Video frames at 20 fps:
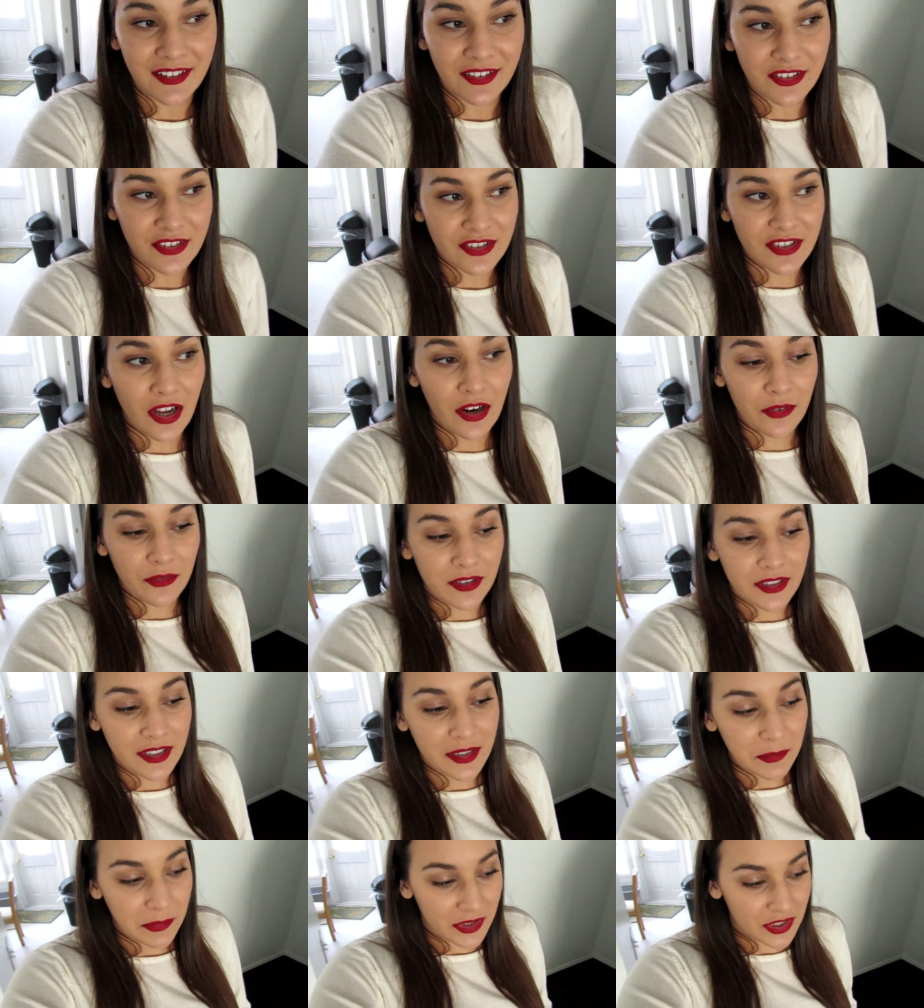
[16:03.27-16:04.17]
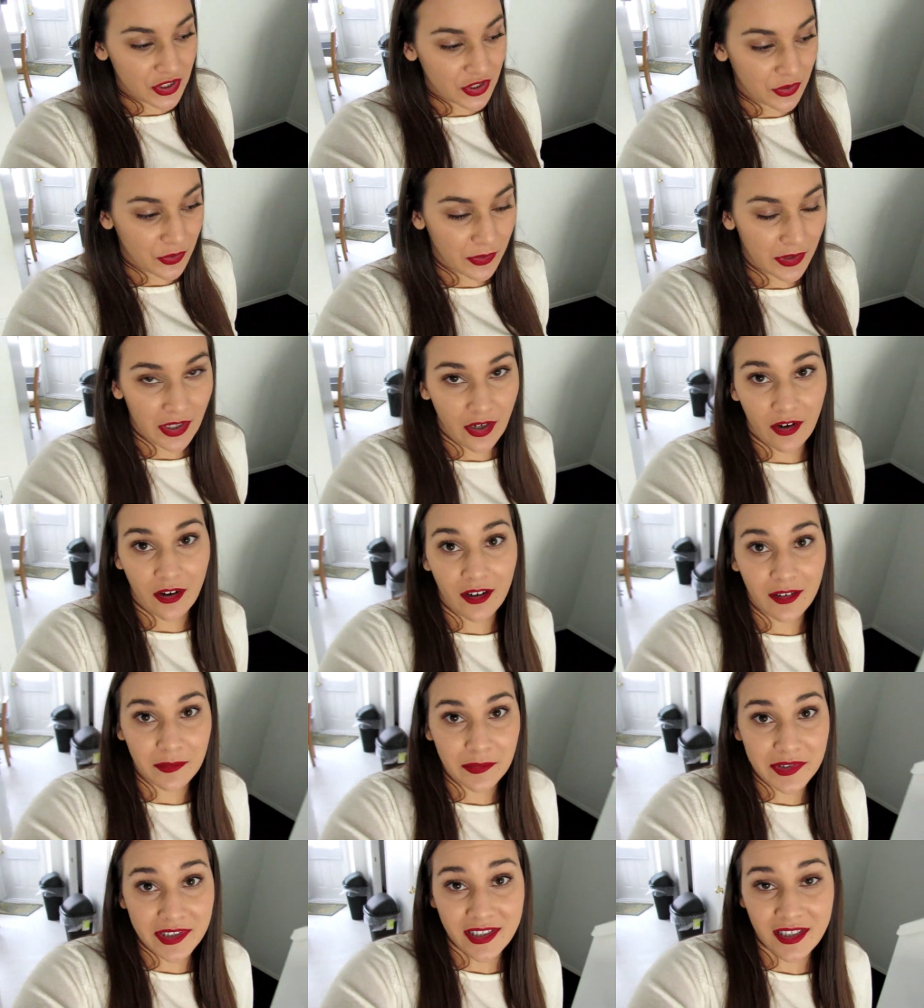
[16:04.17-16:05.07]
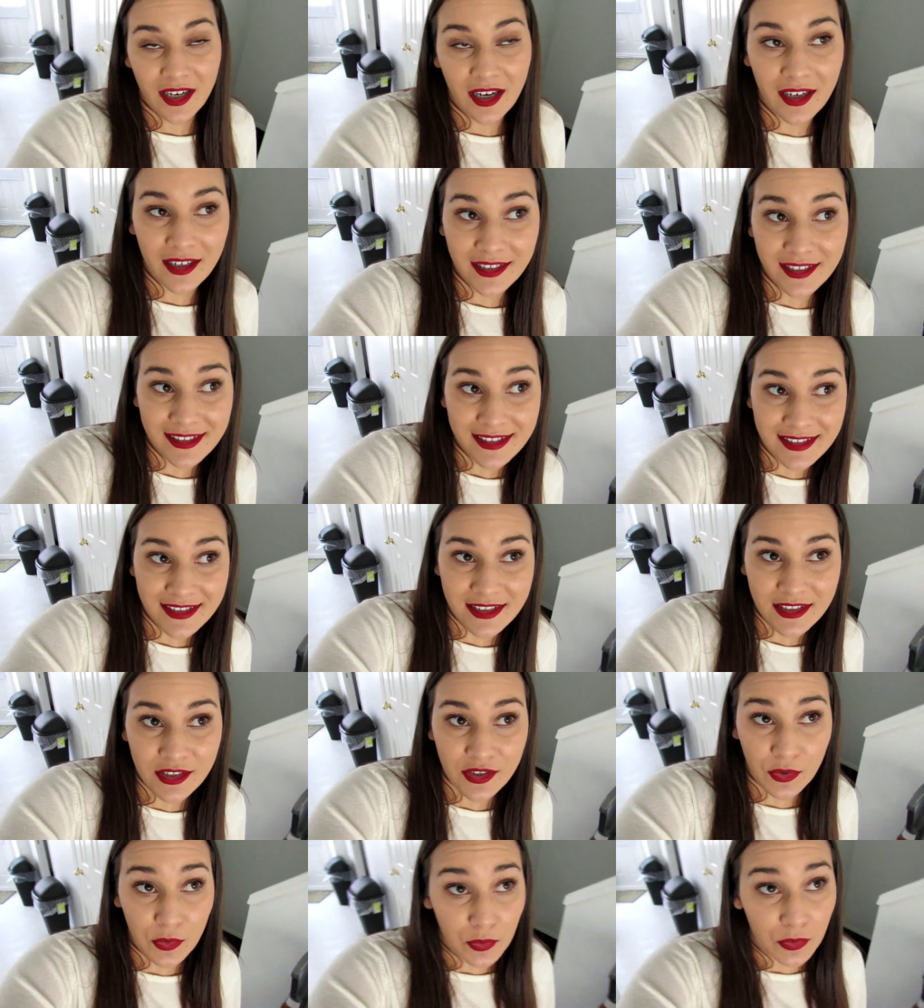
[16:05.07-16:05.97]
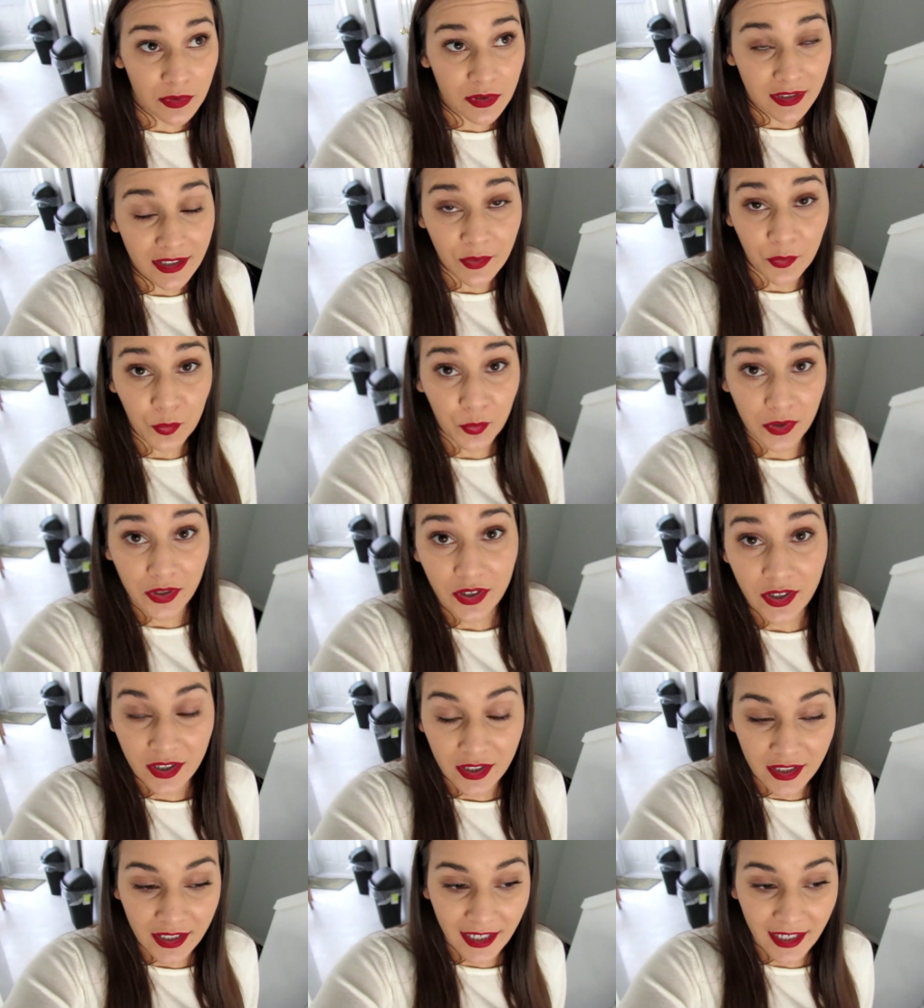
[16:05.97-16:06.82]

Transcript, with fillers: there's not really much going on besides school and work,